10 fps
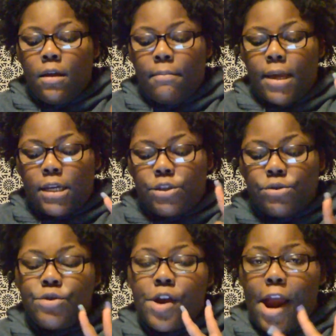my
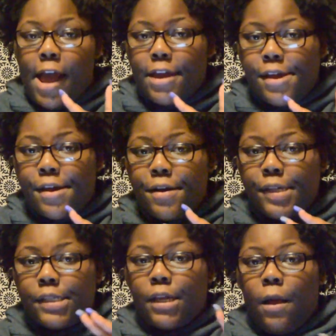junior high
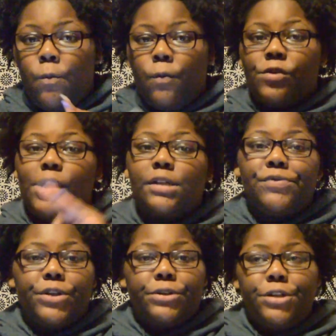years
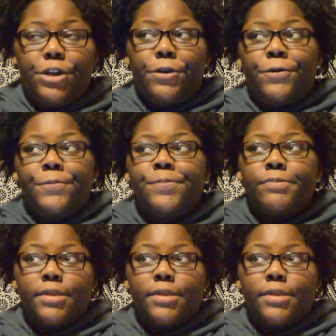transferred to